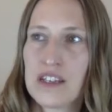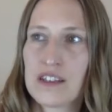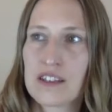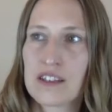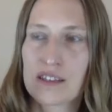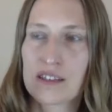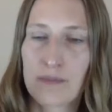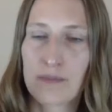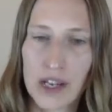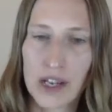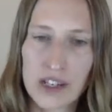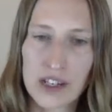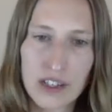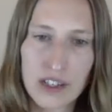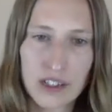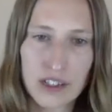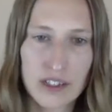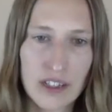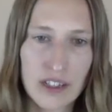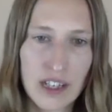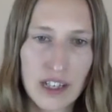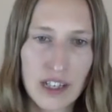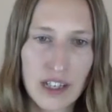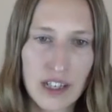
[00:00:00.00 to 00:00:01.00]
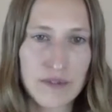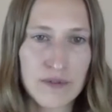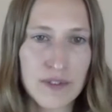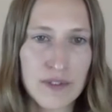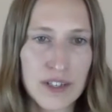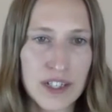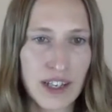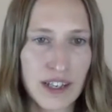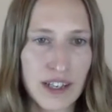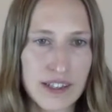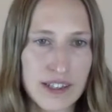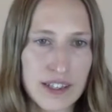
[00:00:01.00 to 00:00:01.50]
inspired. And if
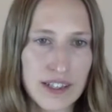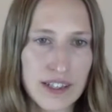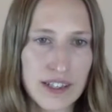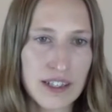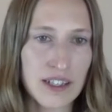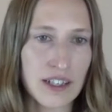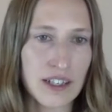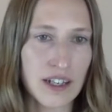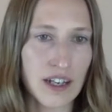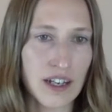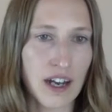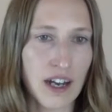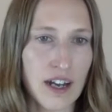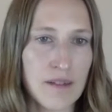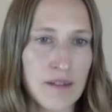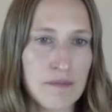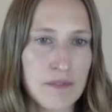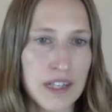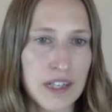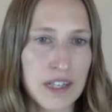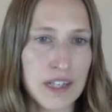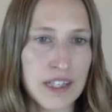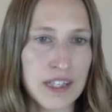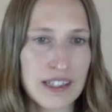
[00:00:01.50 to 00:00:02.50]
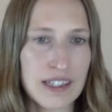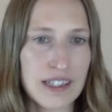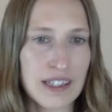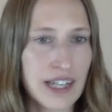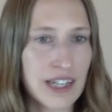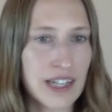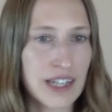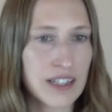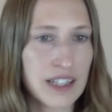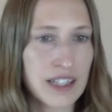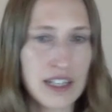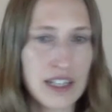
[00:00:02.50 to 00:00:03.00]
it doesn't, it's
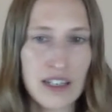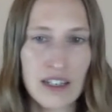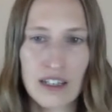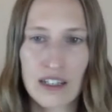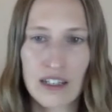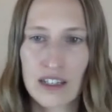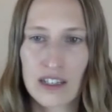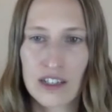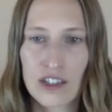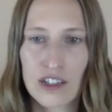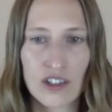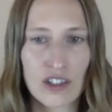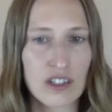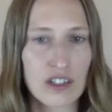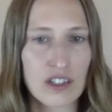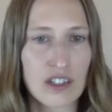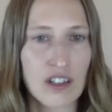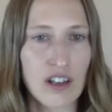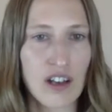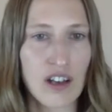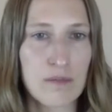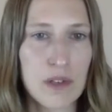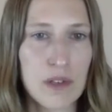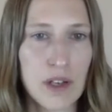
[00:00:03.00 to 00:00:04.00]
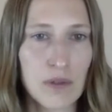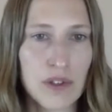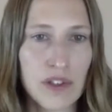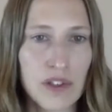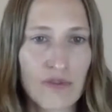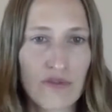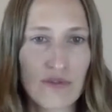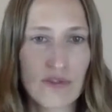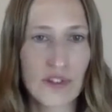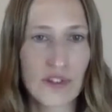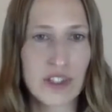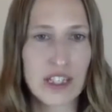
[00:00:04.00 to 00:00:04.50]
likely you're going to not be able to
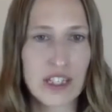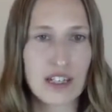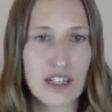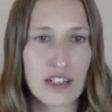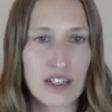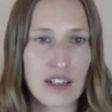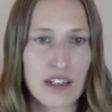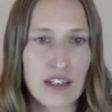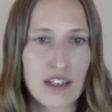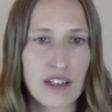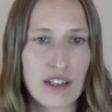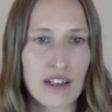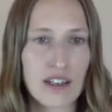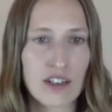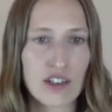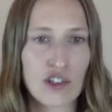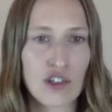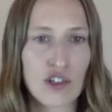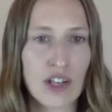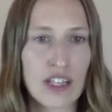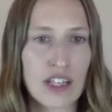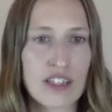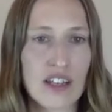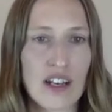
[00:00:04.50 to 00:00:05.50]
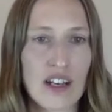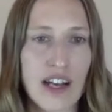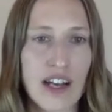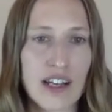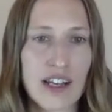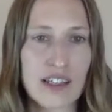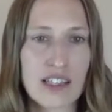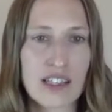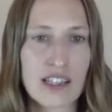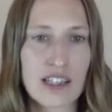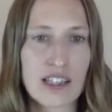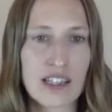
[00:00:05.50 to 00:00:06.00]
fully create the
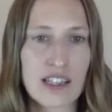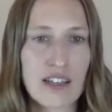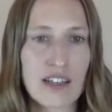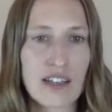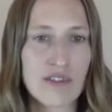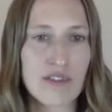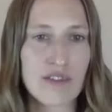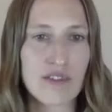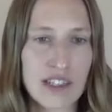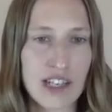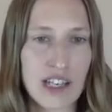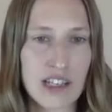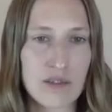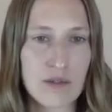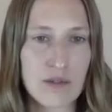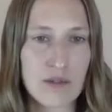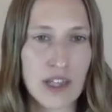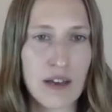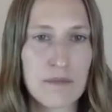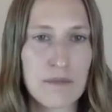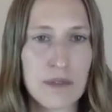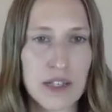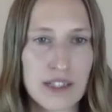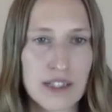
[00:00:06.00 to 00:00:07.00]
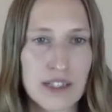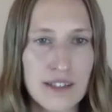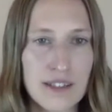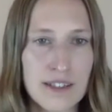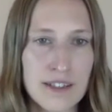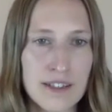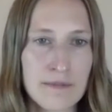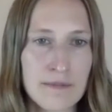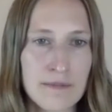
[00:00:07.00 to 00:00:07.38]
highest level of success with that. Make sense?